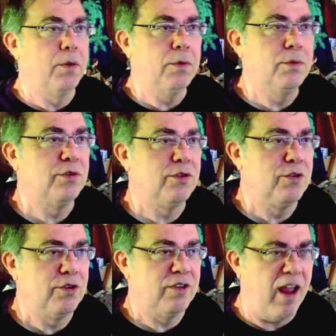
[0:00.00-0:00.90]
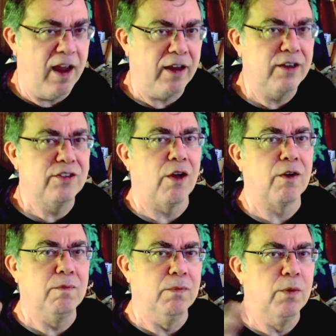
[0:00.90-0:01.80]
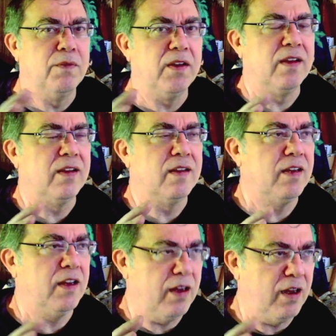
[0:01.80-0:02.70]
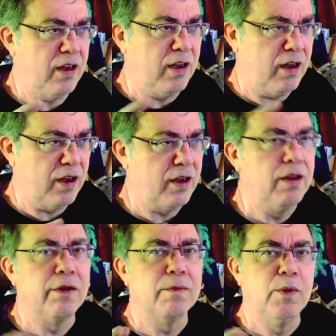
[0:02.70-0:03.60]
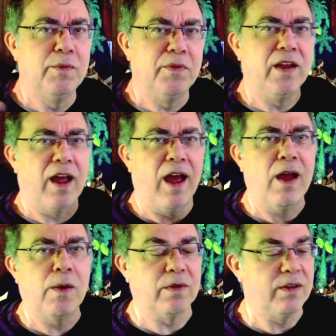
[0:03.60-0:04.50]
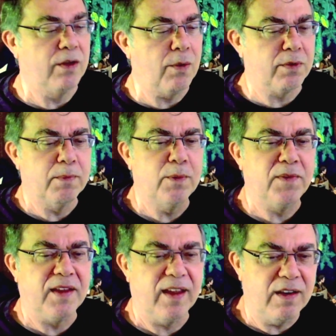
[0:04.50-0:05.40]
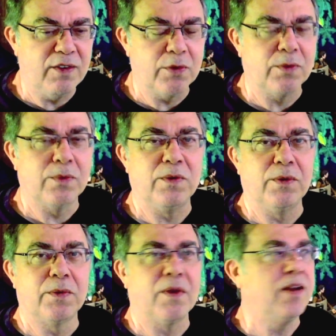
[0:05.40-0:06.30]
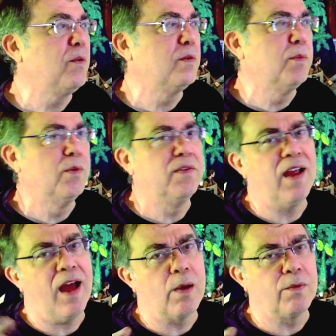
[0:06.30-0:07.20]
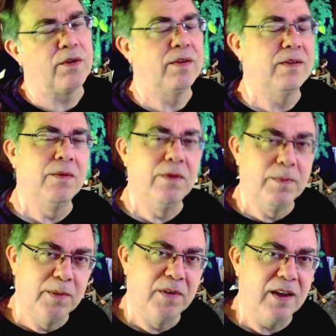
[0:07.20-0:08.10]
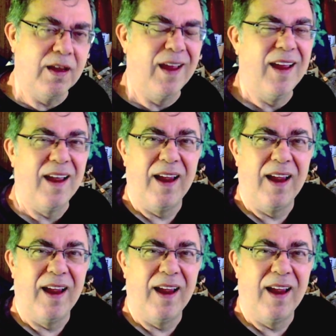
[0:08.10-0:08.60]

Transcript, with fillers: Those tanks aren't moving in, they're moving out. No, they're moving into Ukraine. No, they're moving out. No, they're moving in.